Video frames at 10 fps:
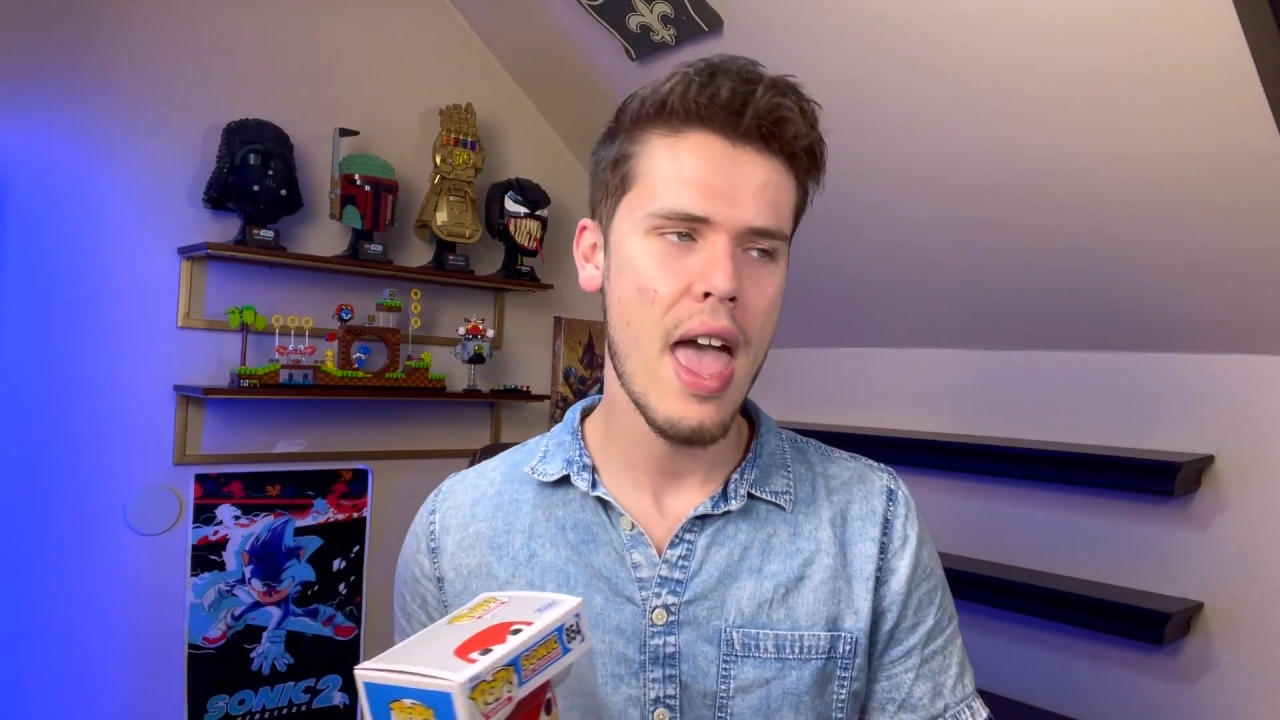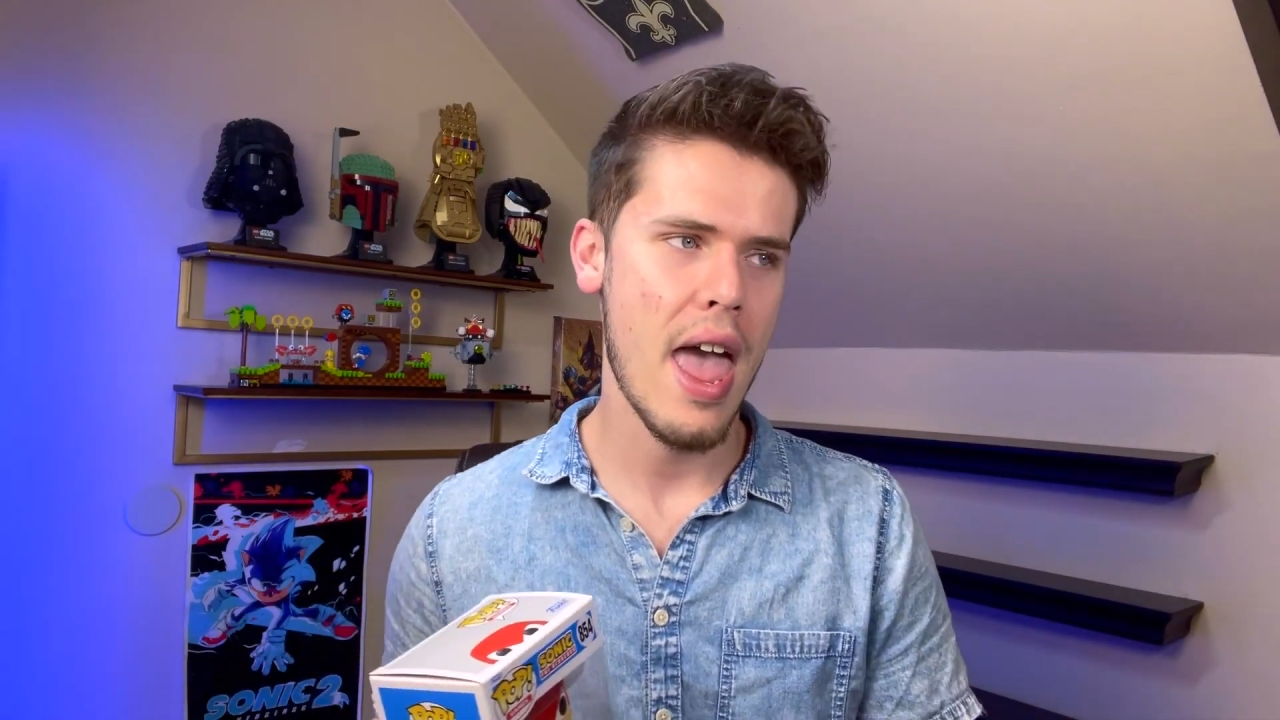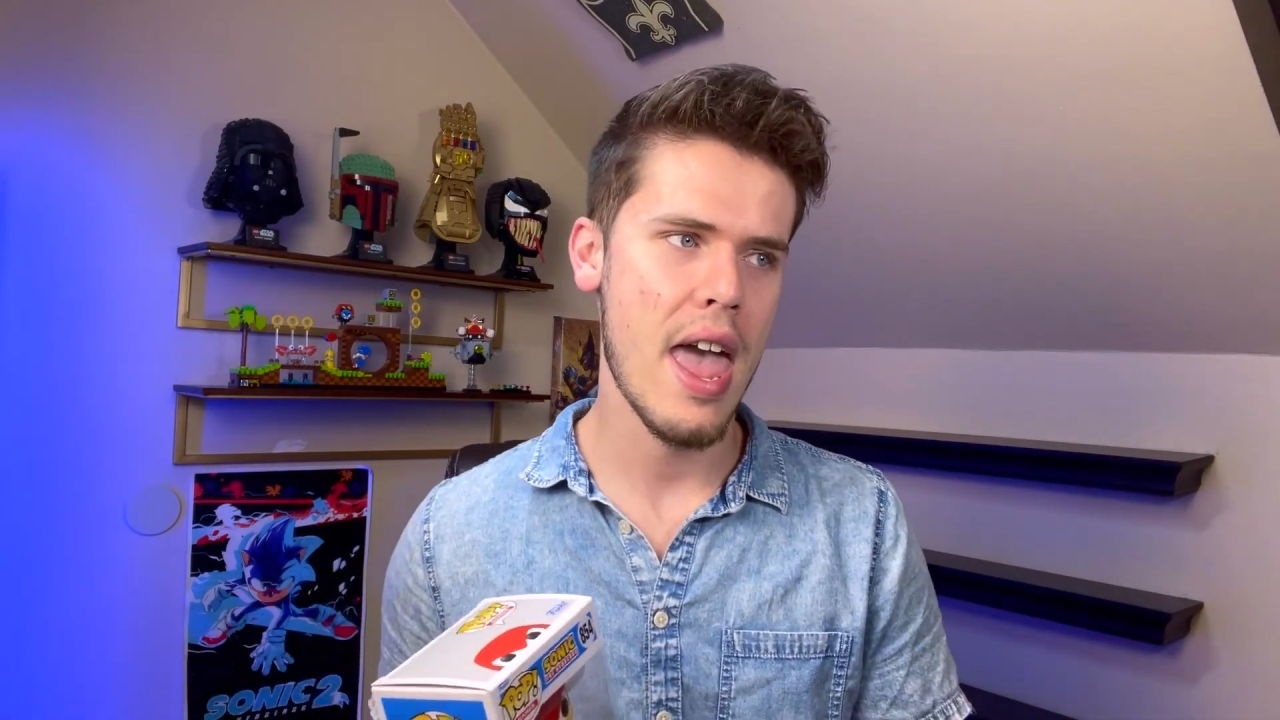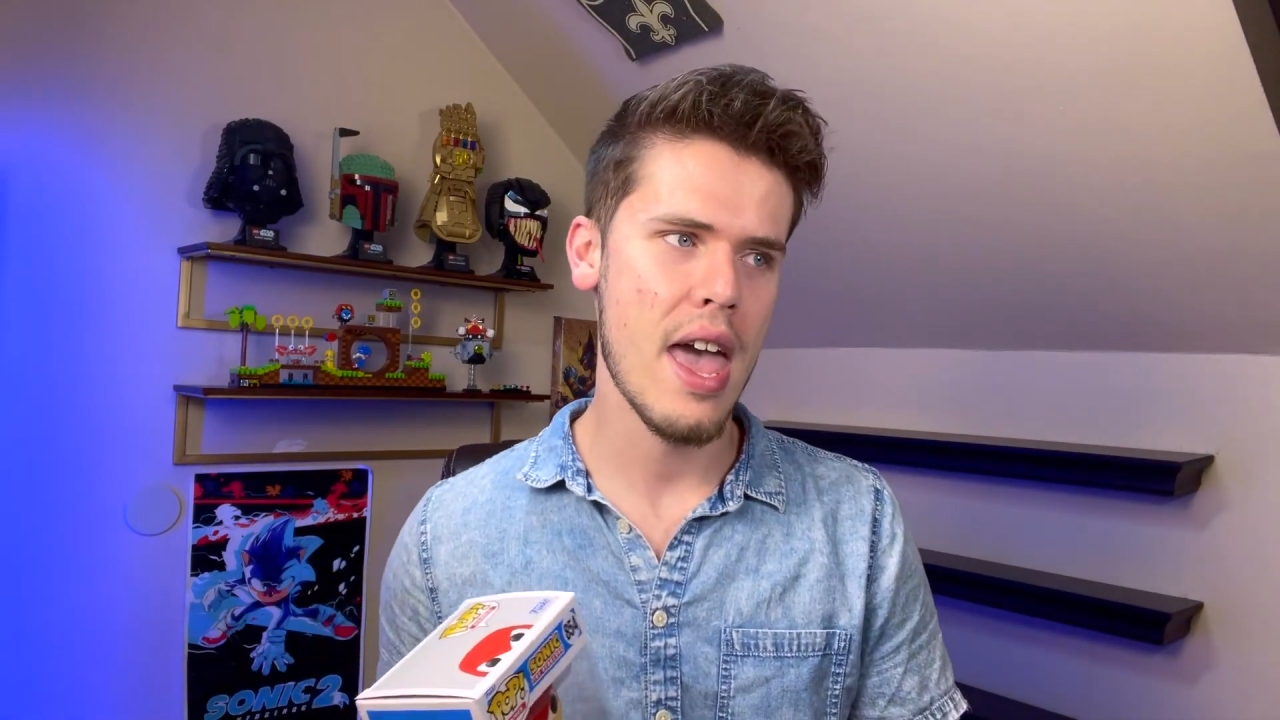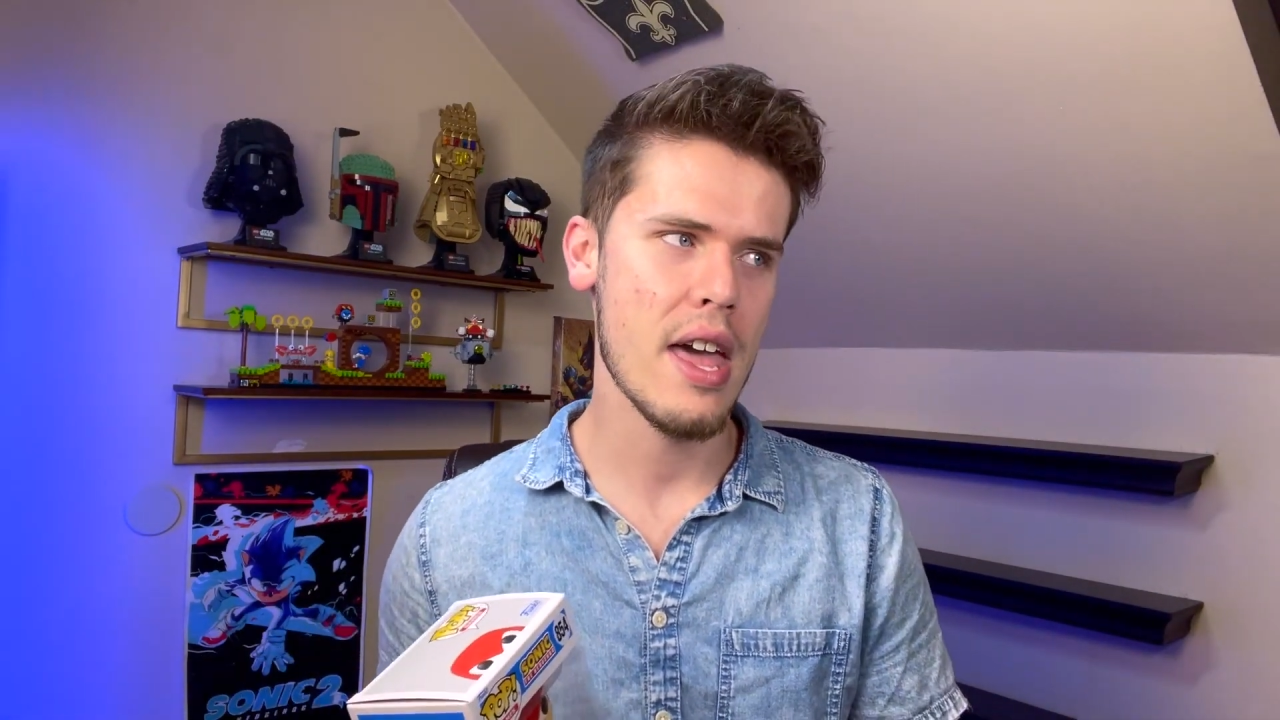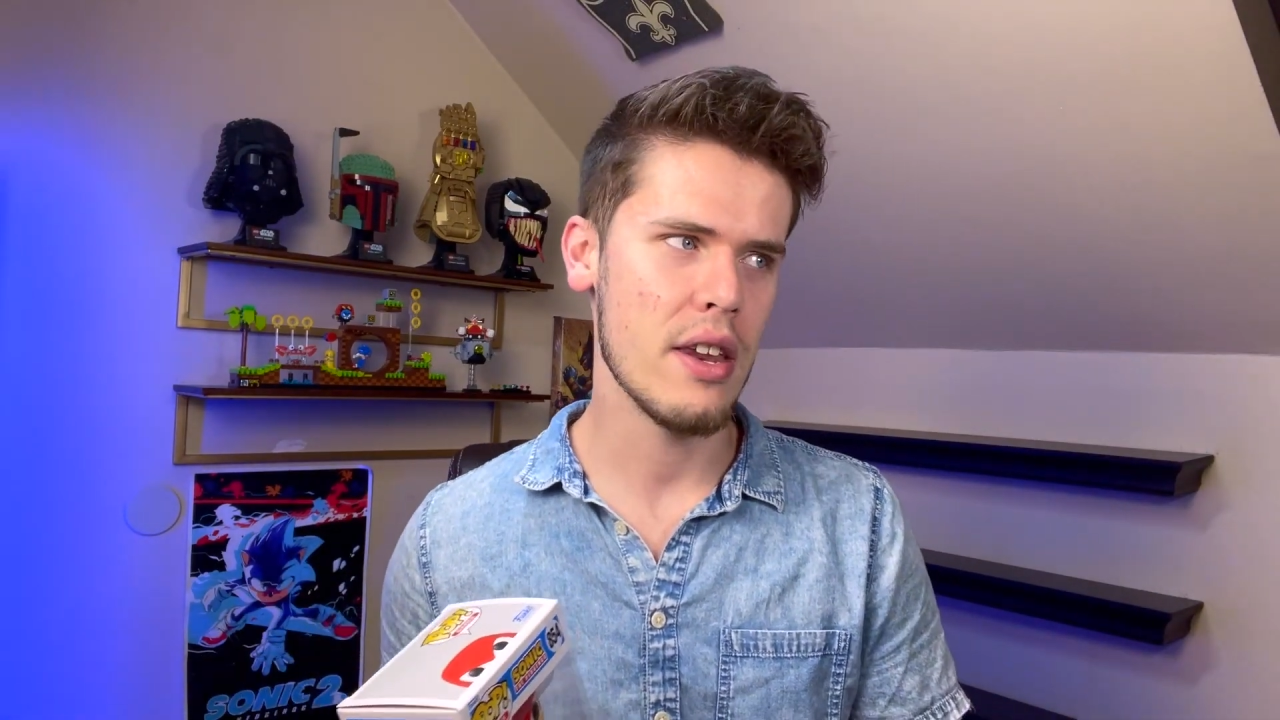And